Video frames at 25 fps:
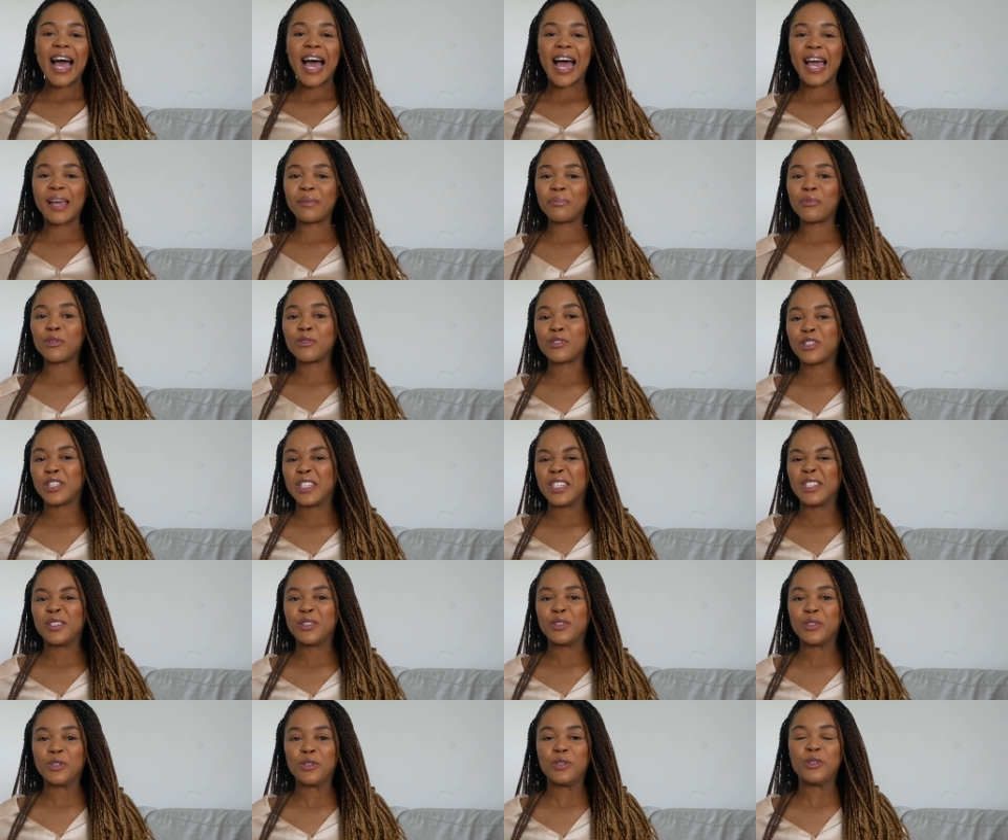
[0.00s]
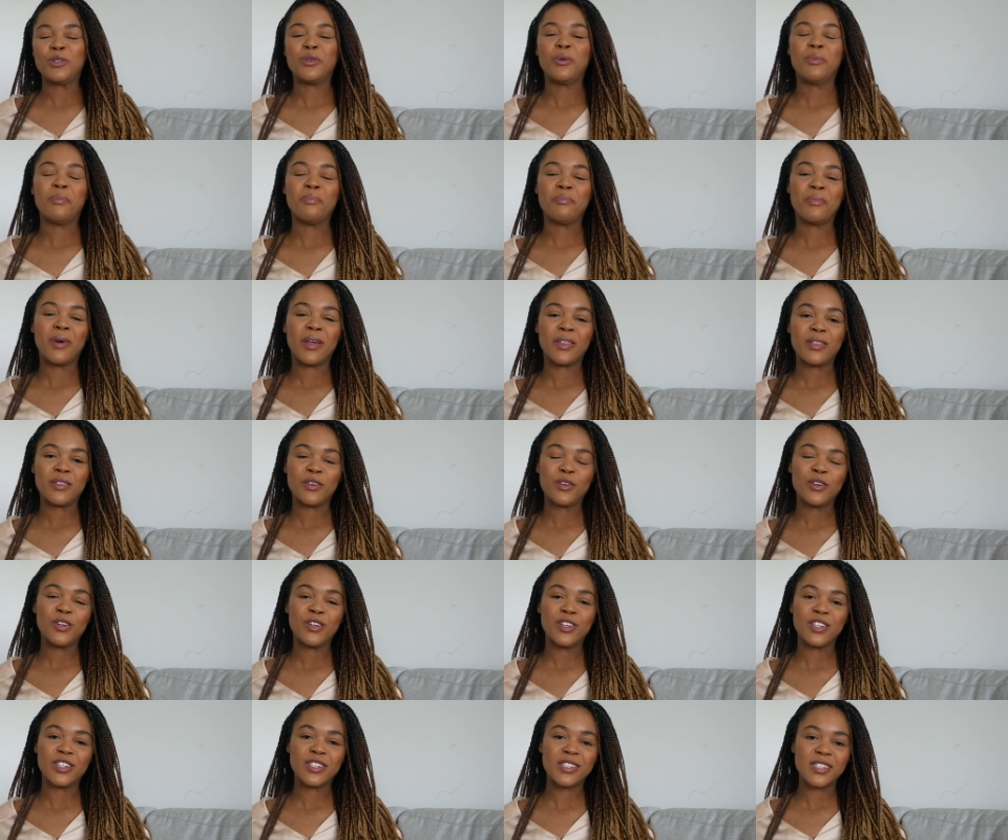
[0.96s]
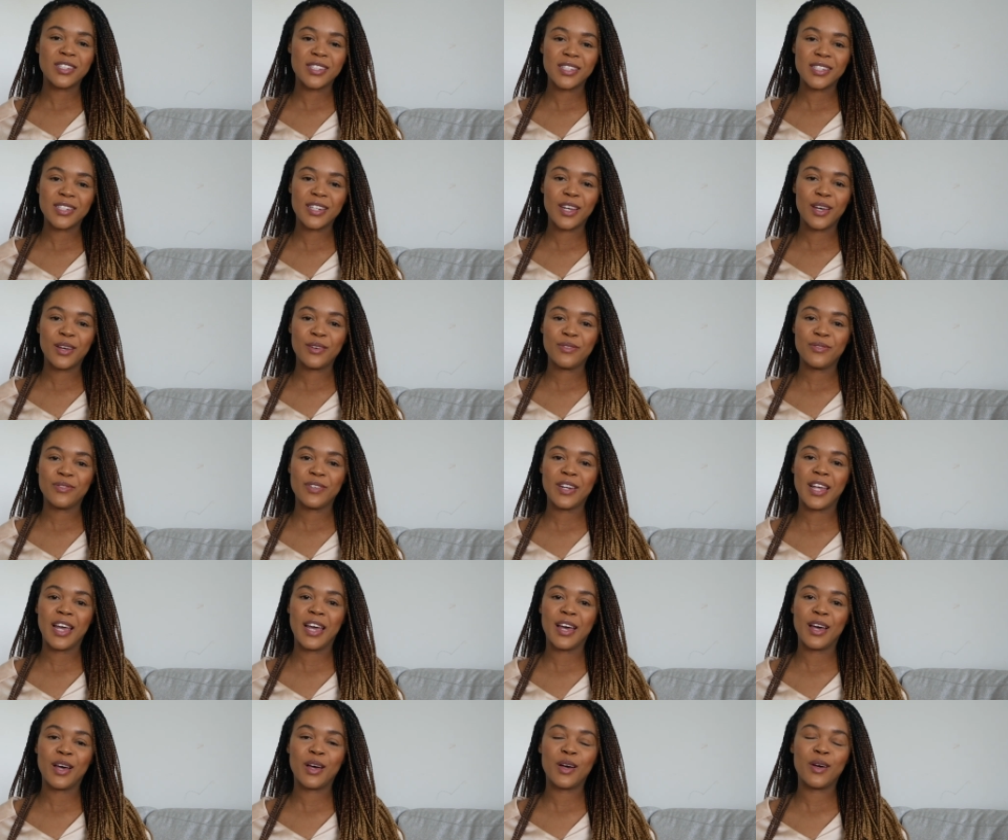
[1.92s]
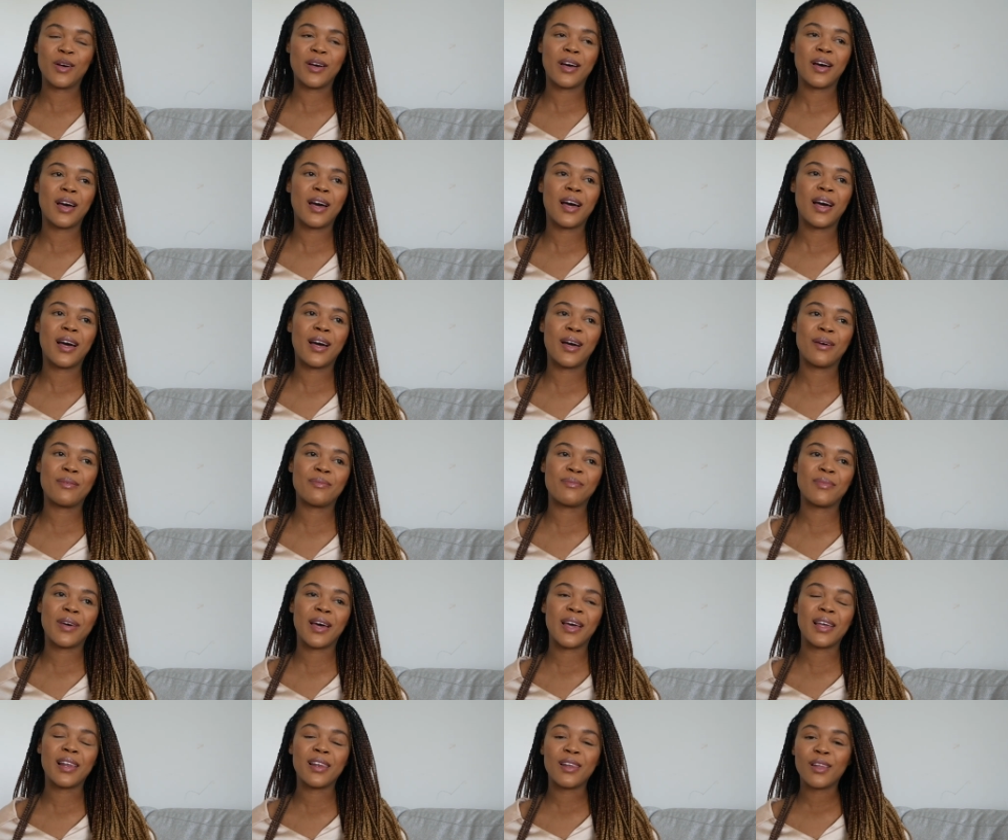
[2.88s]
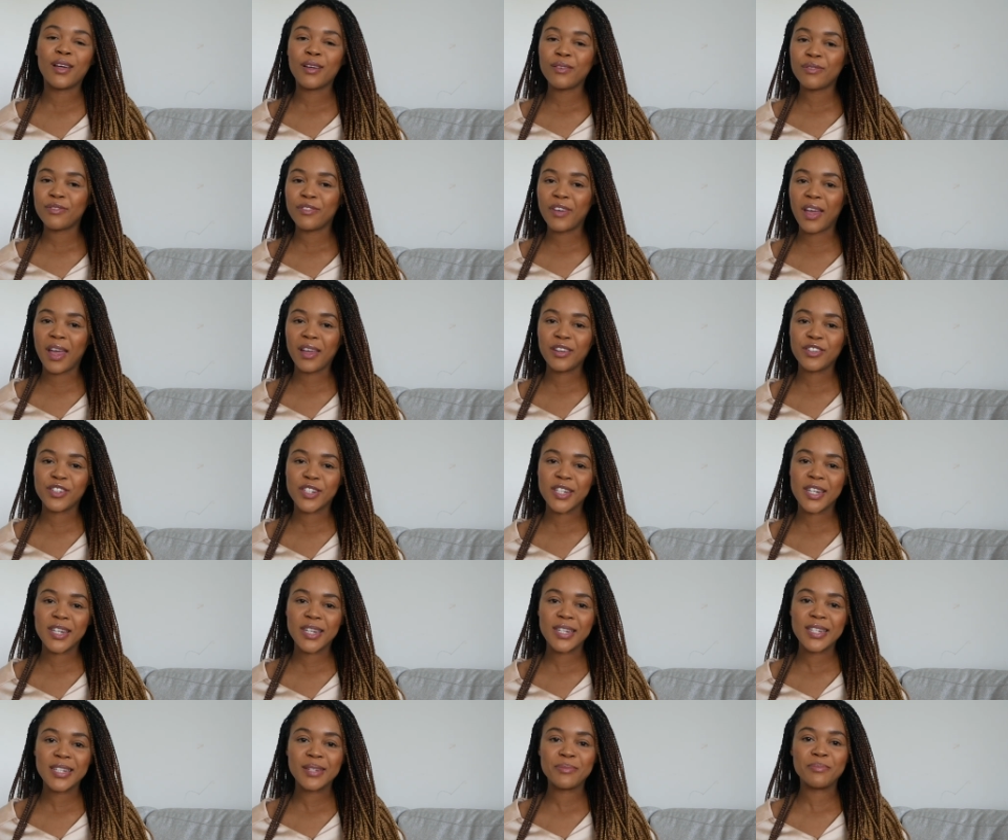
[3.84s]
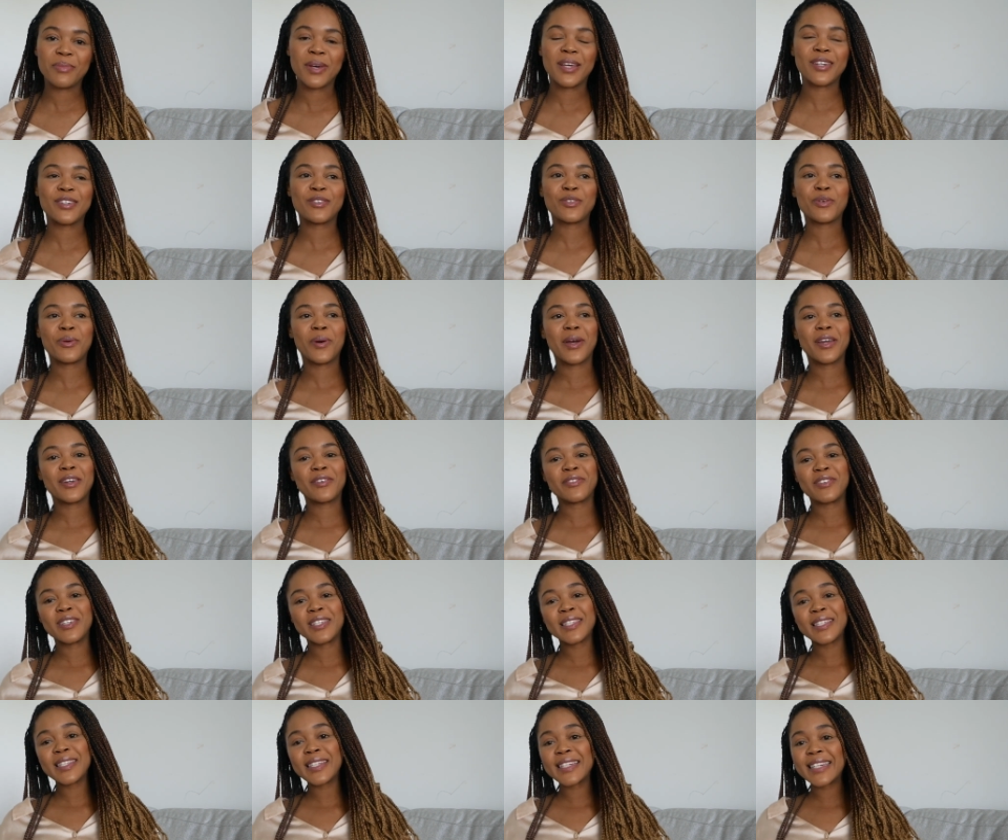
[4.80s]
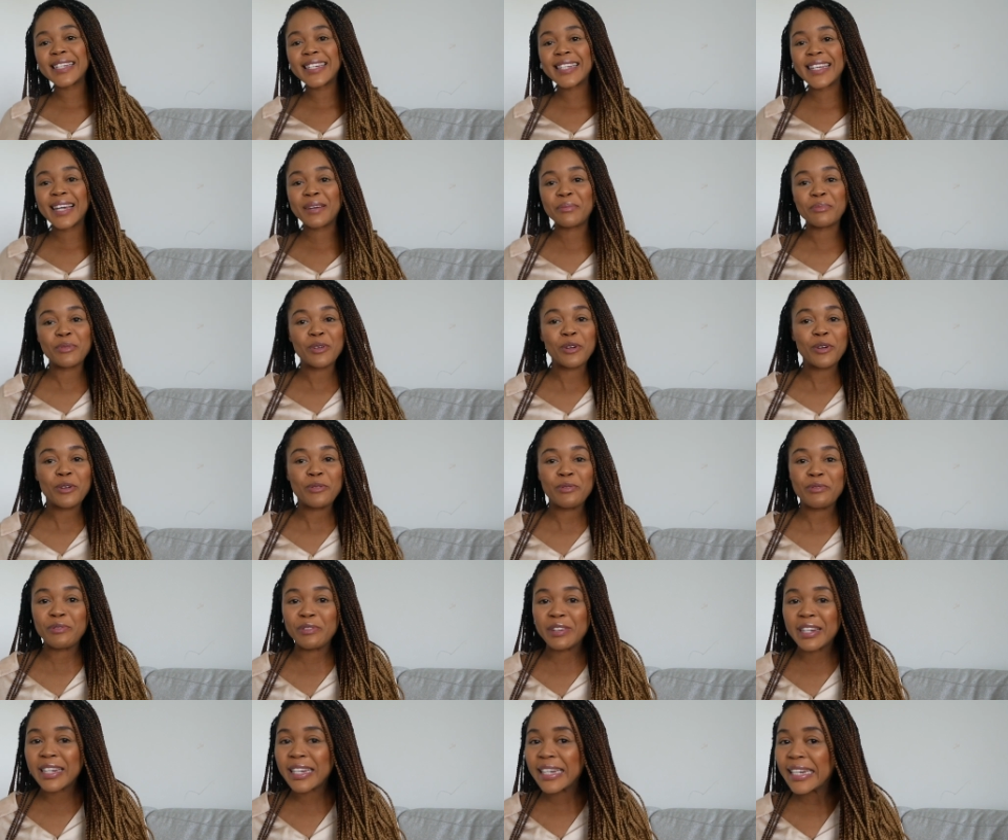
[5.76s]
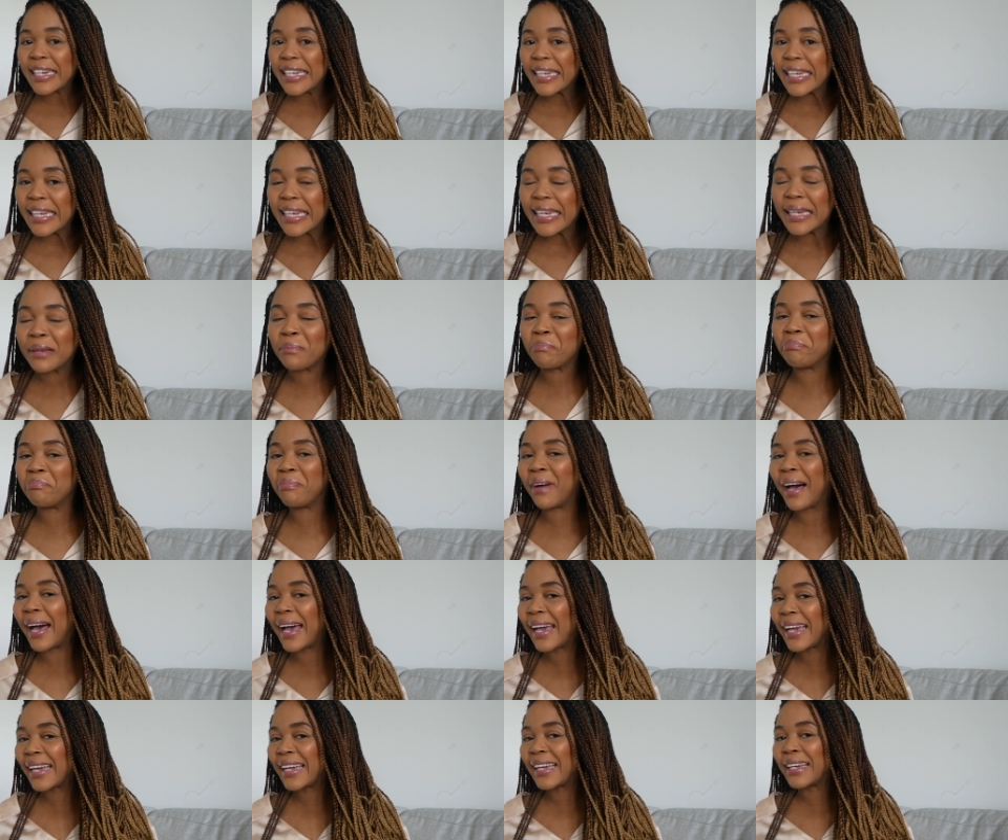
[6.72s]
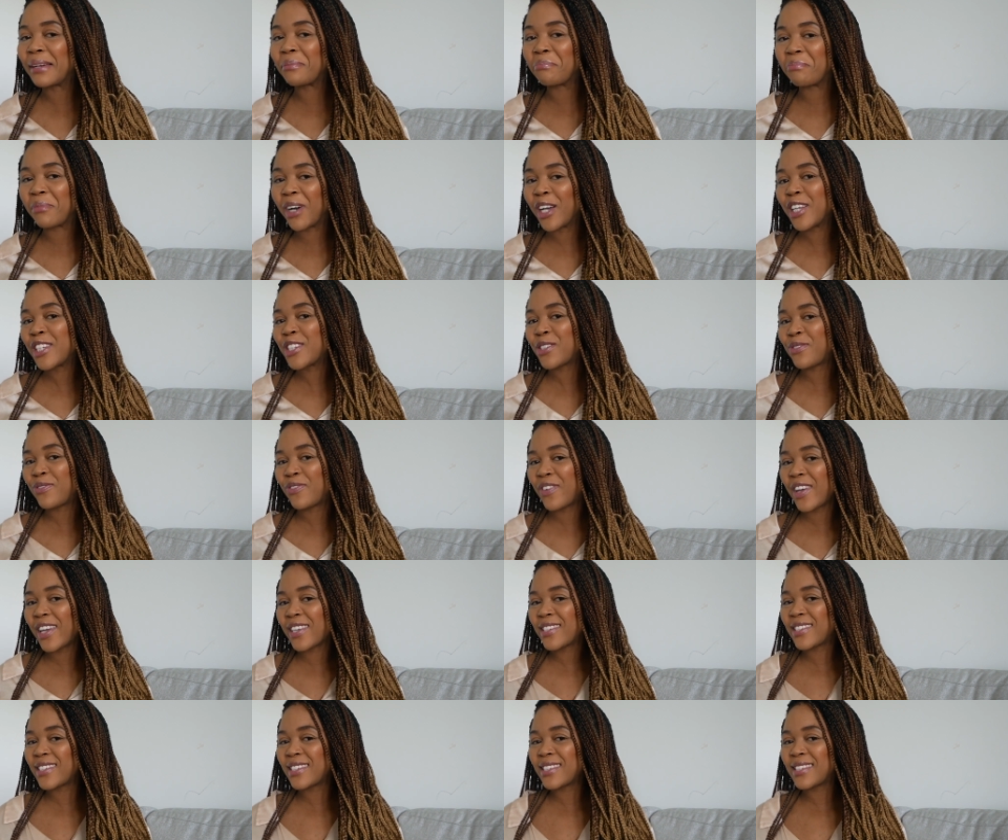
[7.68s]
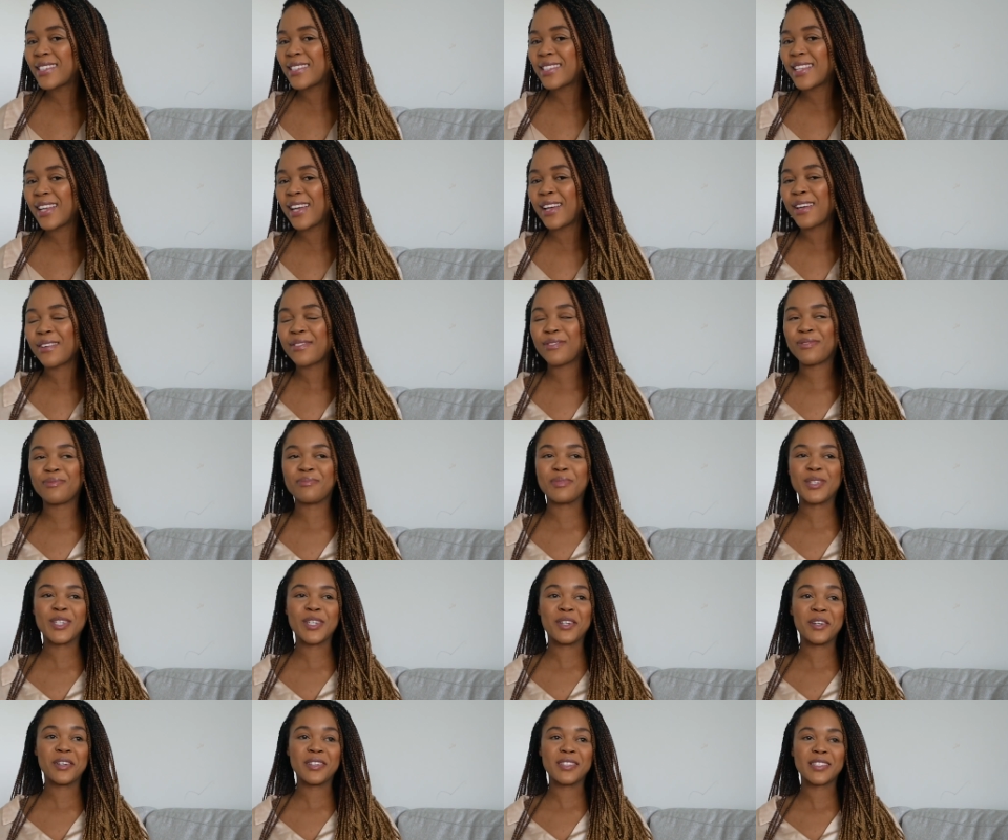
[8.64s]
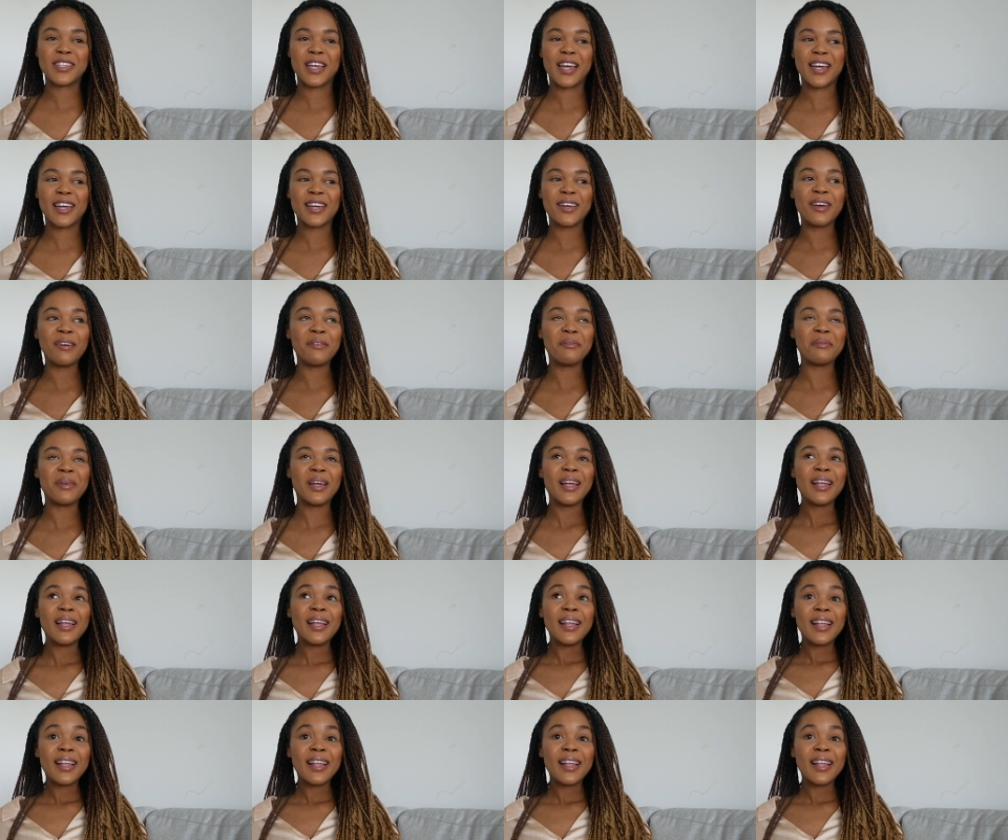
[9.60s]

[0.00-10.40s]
I mostly do motherhood stuff now um, I love fashion but quite recently I'm not really buying much fashion stuff because I am